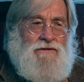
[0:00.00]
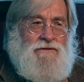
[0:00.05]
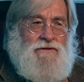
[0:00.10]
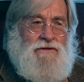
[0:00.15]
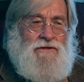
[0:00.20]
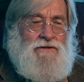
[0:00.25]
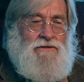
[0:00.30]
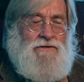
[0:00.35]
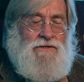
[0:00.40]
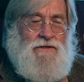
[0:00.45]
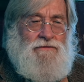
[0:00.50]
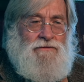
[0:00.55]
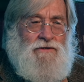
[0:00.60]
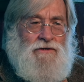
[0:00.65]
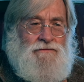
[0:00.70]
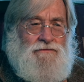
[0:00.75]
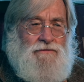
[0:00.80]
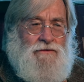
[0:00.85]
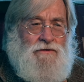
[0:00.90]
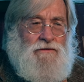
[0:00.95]
The use of
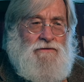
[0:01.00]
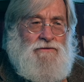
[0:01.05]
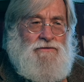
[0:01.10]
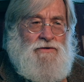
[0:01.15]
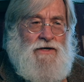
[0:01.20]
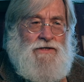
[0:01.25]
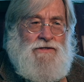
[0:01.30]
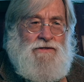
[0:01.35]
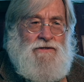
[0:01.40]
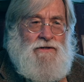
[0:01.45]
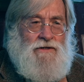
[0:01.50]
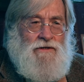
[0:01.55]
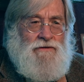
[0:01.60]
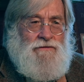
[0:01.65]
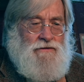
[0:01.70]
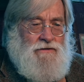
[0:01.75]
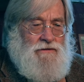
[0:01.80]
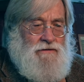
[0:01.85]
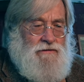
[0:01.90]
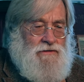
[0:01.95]
it for trace, you know,
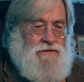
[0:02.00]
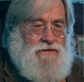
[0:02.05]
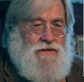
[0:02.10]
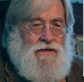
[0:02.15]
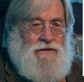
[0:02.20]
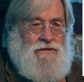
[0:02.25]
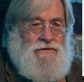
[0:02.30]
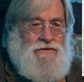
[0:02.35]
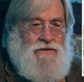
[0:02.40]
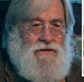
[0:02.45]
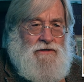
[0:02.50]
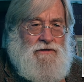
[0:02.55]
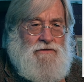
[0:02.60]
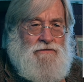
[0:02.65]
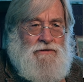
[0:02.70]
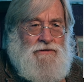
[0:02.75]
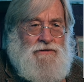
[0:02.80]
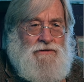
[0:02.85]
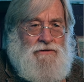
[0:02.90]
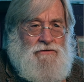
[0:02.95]
the, it looks like he's
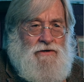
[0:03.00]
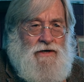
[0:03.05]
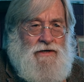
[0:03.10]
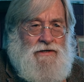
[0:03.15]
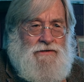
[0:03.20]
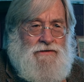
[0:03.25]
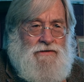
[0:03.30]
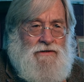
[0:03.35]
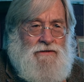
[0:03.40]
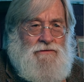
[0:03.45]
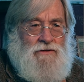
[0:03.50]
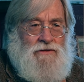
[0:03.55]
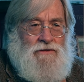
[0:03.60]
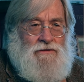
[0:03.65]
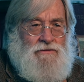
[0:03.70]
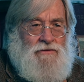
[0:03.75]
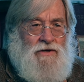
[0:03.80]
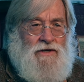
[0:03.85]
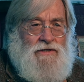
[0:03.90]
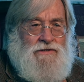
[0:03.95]
literally traced image,
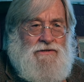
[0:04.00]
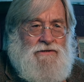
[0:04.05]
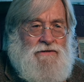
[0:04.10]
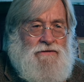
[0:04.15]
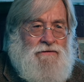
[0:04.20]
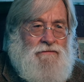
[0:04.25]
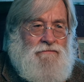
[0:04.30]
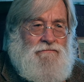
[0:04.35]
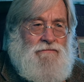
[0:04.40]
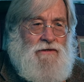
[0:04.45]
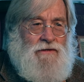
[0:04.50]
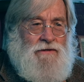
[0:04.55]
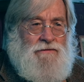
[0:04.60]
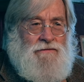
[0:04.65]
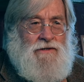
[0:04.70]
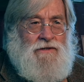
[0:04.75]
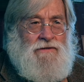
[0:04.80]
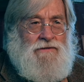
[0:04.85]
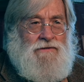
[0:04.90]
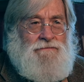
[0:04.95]
traced uh,
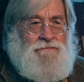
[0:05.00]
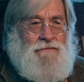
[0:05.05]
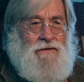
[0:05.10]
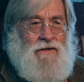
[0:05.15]
things.